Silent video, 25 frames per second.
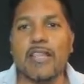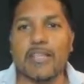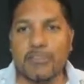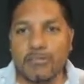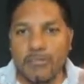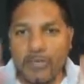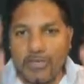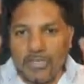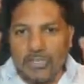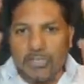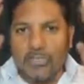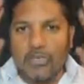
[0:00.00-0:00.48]
That's
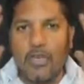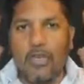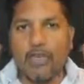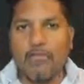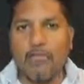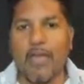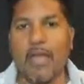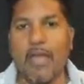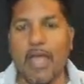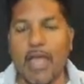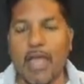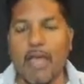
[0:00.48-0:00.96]
because you
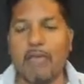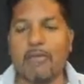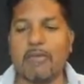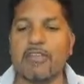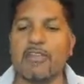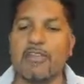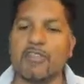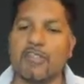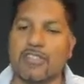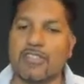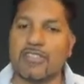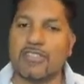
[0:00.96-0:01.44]
have a
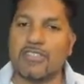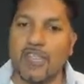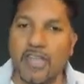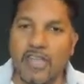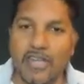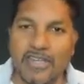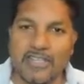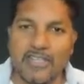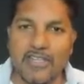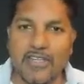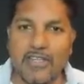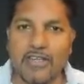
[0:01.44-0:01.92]
habit. You
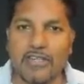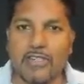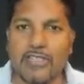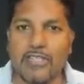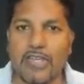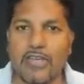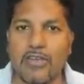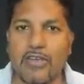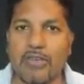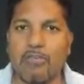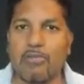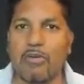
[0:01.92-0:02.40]
start
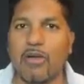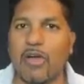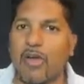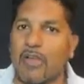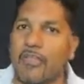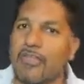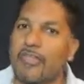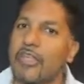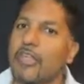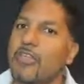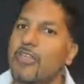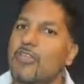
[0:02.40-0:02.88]
down a
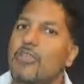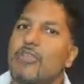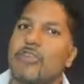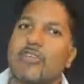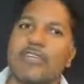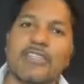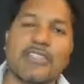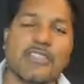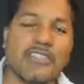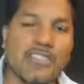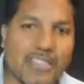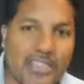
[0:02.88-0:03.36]
path and you
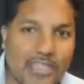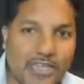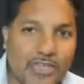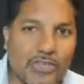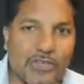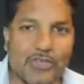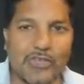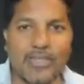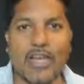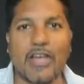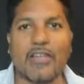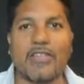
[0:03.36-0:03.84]

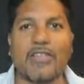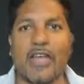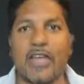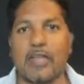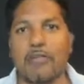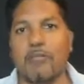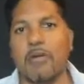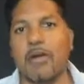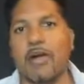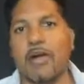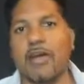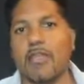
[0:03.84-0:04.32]
continue down
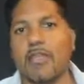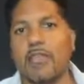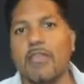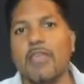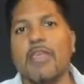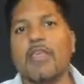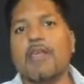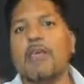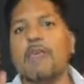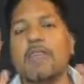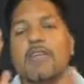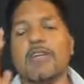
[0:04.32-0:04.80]
that path
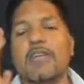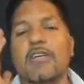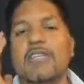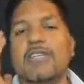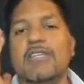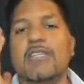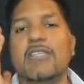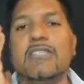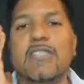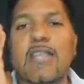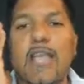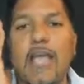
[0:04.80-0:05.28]

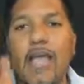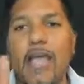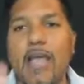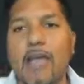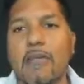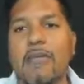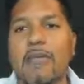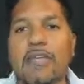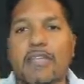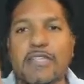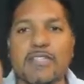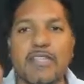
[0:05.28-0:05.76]
because it's a
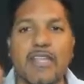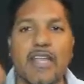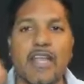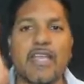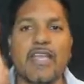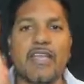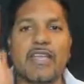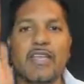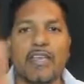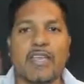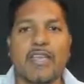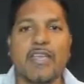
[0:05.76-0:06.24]
habit. It's
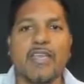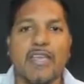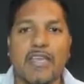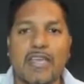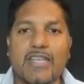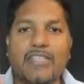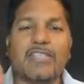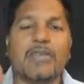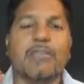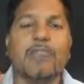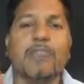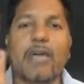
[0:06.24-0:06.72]
like
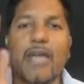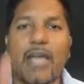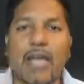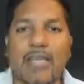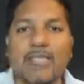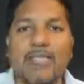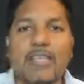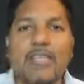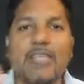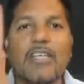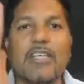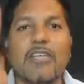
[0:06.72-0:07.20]
it's a
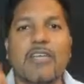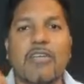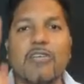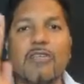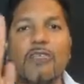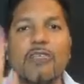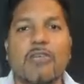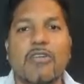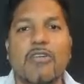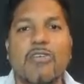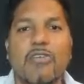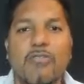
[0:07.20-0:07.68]
pattern that
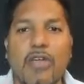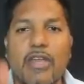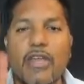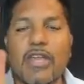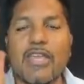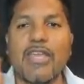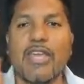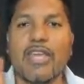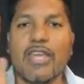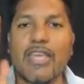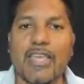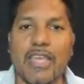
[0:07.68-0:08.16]
you've been
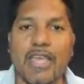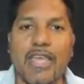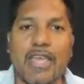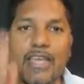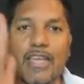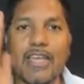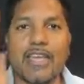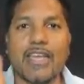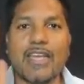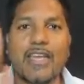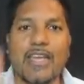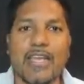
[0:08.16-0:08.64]
running
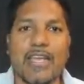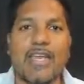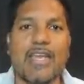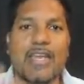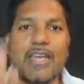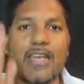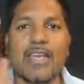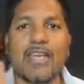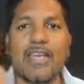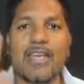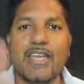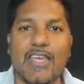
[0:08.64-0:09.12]
again and
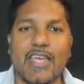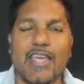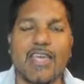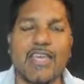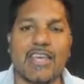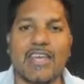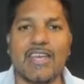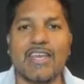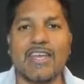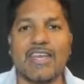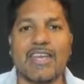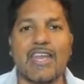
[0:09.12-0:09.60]
again and
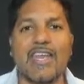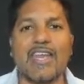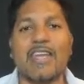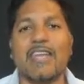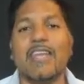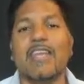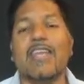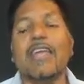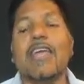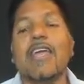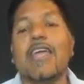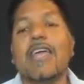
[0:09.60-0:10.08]
again and
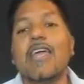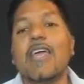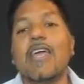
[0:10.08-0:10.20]
again.